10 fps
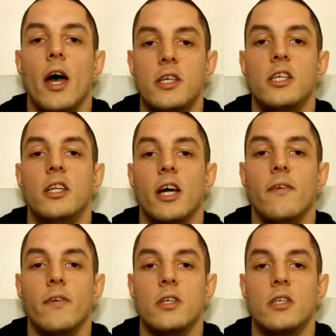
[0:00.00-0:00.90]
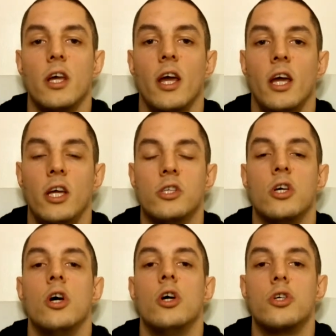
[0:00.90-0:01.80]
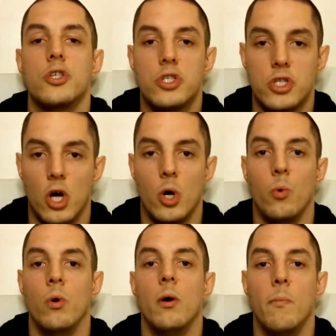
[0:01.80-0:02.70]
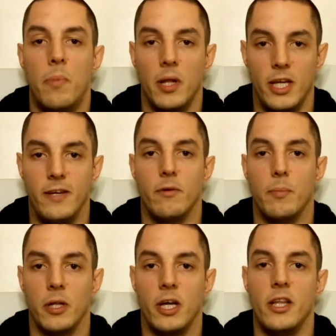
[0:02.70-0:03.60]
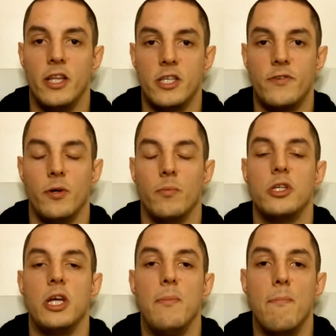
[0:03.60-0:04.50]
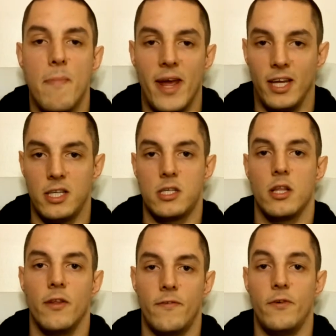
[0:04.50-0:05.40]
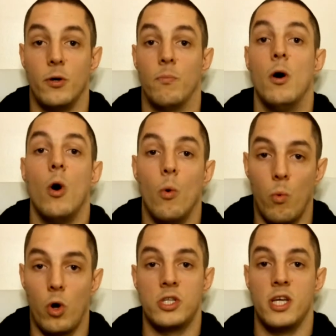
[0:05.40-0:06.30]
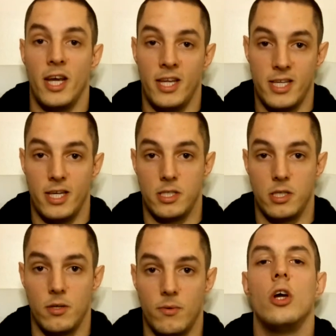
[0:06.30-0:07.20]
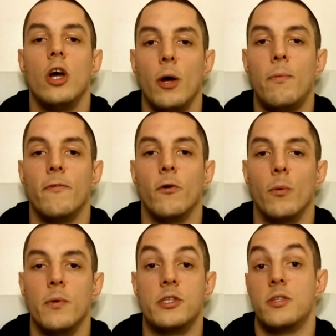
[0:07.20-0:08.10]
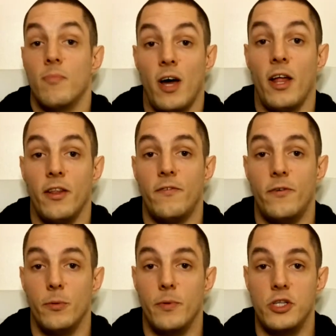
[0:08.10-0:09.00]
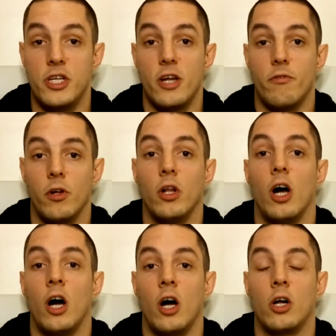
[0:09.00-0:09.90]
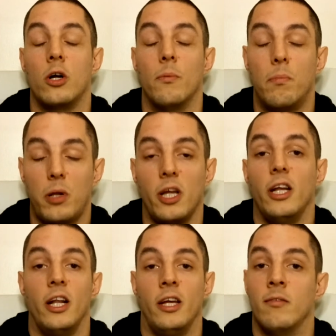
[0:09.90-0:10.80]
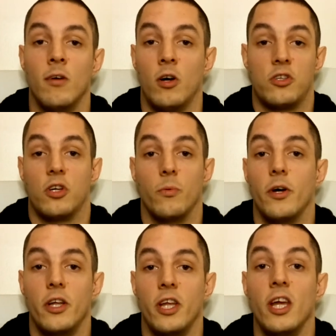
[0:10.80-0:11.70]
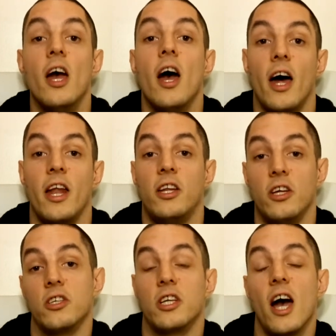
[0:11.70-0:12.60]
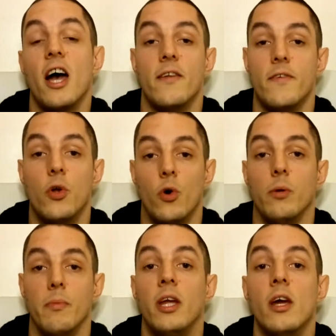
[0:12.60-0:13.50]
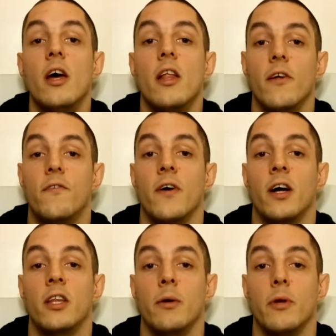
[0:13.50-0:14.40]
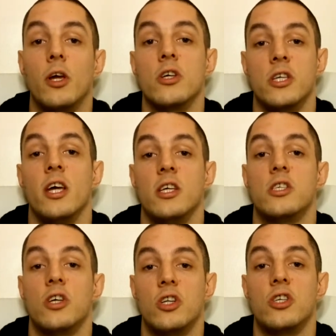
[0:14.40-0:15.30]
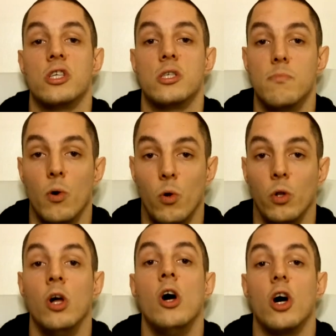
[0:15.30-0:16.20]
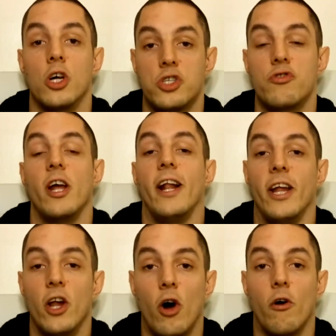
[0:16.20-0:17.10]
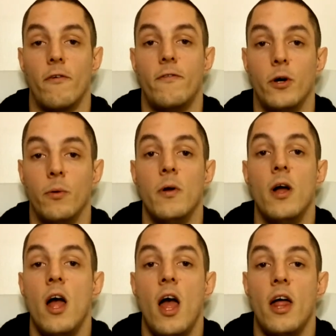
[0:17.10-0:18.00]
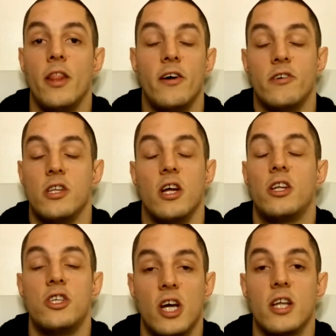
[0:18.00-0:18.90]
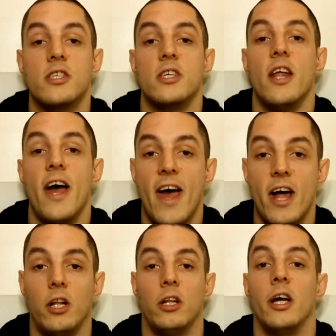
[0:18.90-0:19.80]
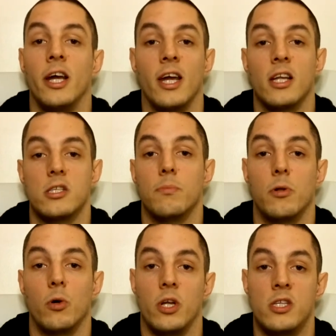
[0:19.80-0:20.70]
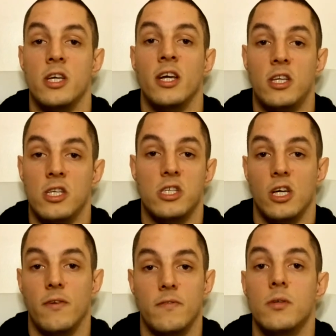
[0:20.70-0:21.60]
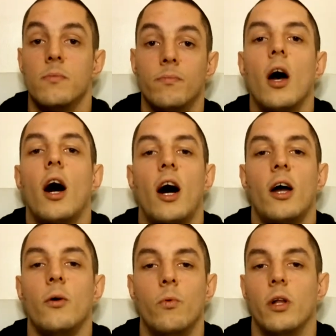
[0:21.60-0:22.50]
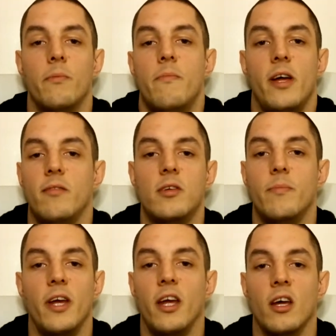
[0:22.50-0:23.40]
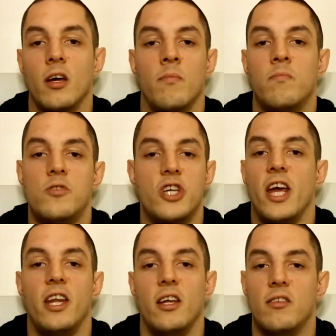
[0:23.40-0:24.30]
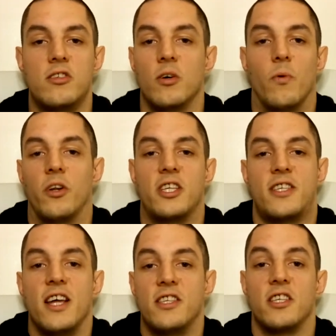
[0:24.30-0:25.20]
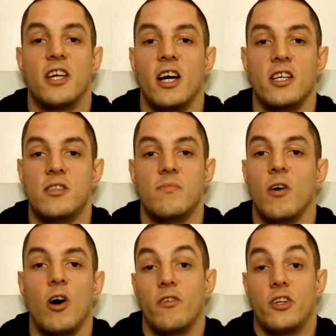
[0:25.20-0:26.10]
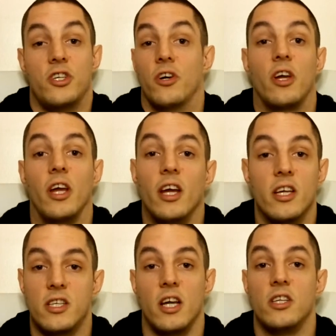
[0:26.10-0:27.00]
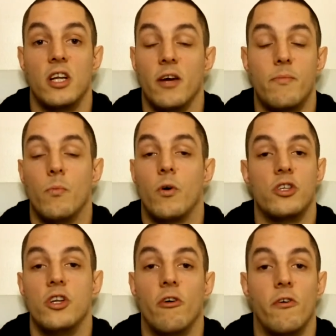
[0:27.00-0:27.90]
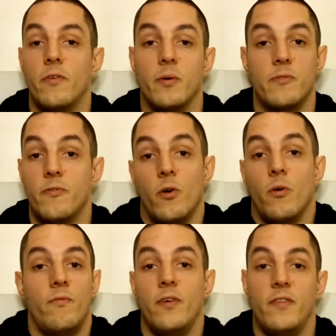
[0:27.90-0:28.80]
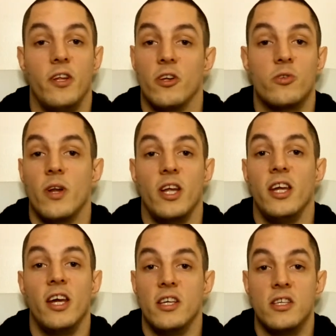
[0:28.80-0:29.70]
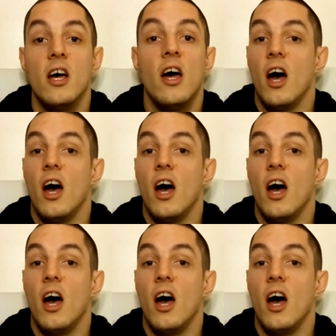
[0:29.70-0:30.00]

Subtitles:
Essie Davis is so believable in this film. She makes the film what it is. Her performance and the film in general are completely Oscar worthy, and it does kind of annoy me the fact that because it is such a small Australian horror film, there isn't a chance in hell it gets the plaudits it deserves. I will admit to being a jaded, somewhat desensitized horror junkie, essentially. I've been watching horror films for 15 or 20 years.